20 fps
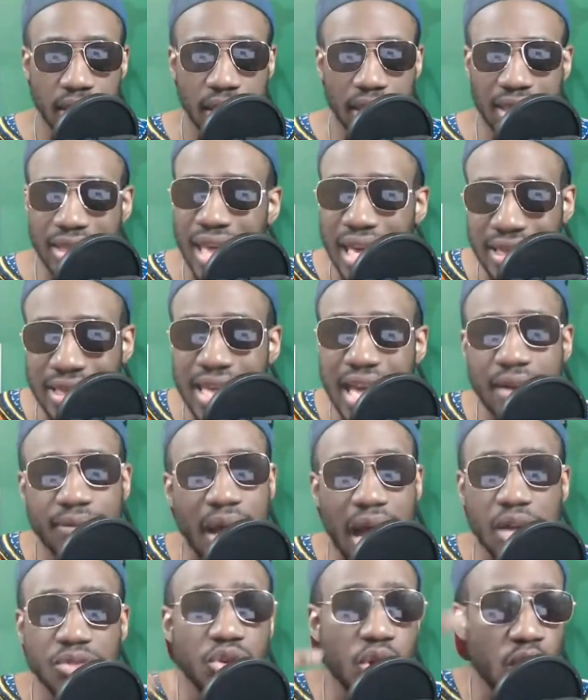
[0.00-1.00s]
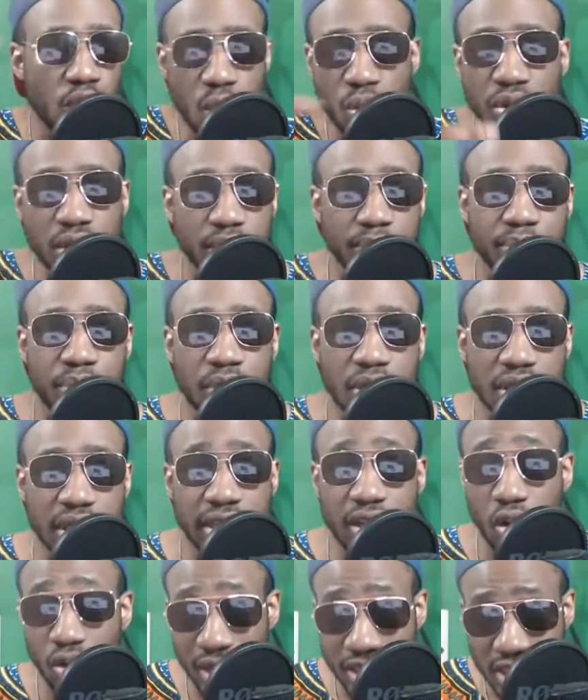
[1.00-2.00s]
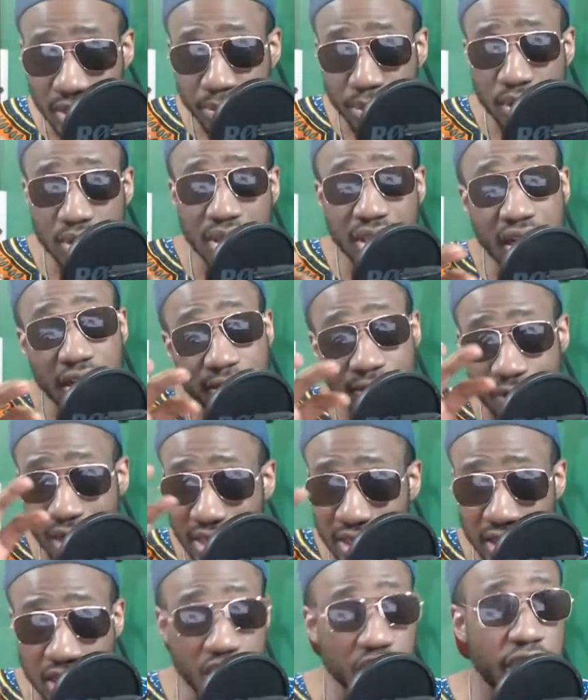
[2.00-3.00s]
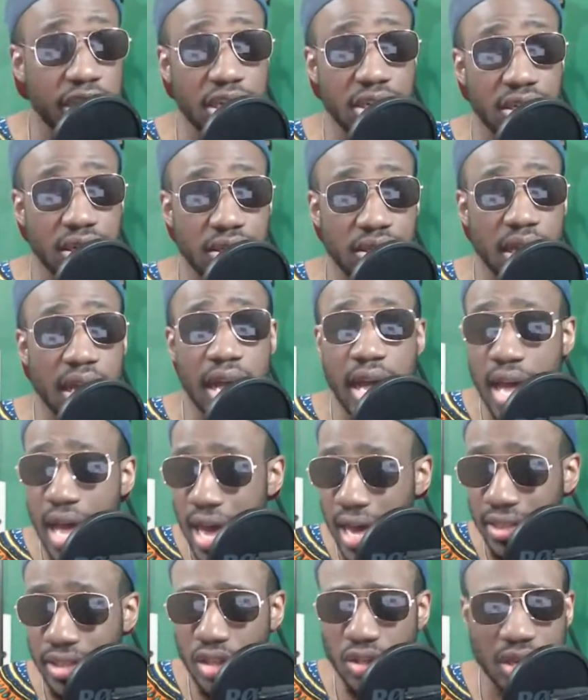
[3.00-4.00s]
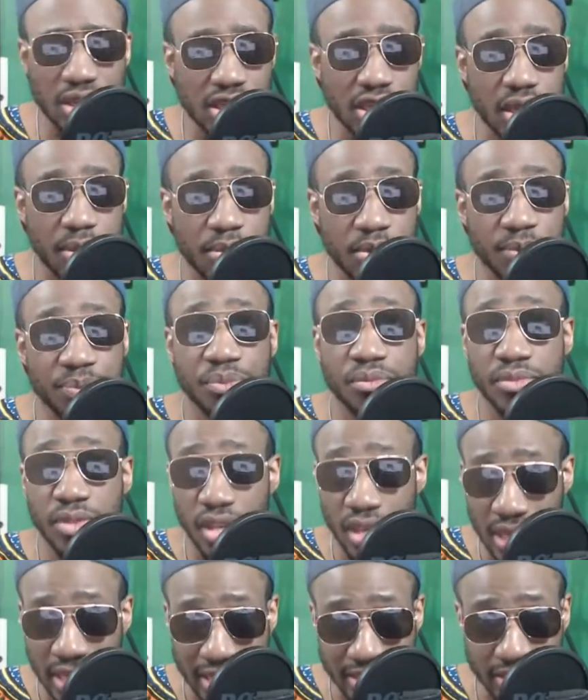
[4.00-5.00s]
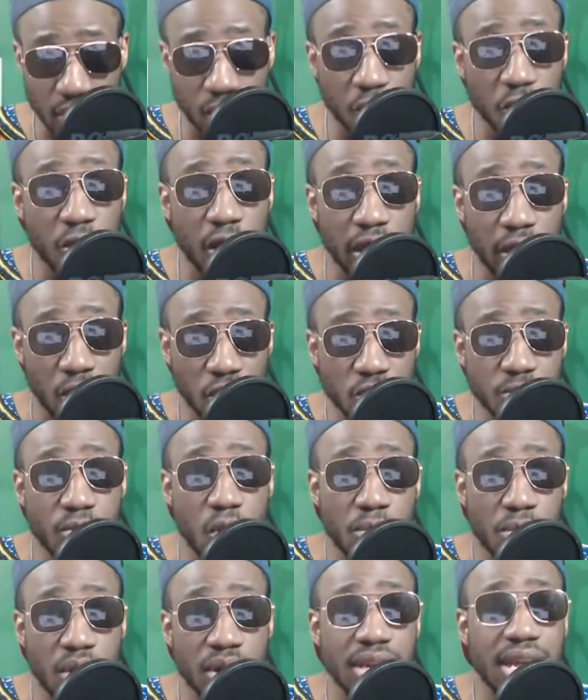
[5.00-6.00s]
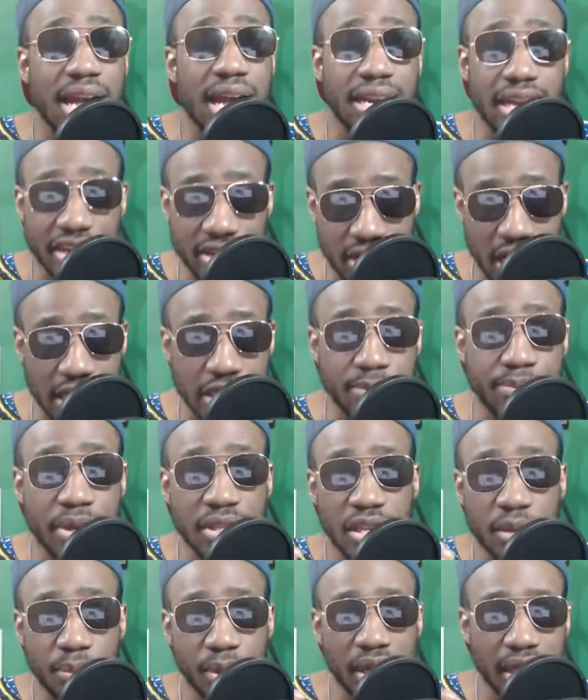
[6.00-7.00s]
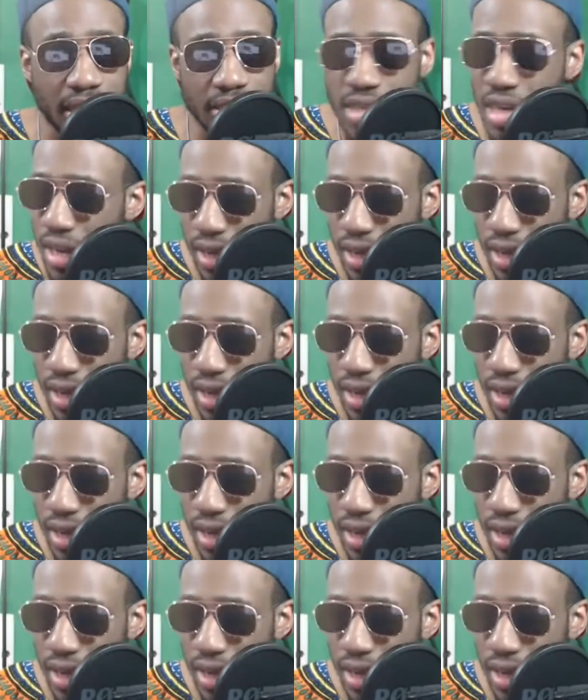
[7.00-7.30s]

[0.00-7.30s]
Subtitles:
That they have outgrown the Bundesliga, unless the Bundesliga vastly changes and the other teams get a lot more money and attracts better players.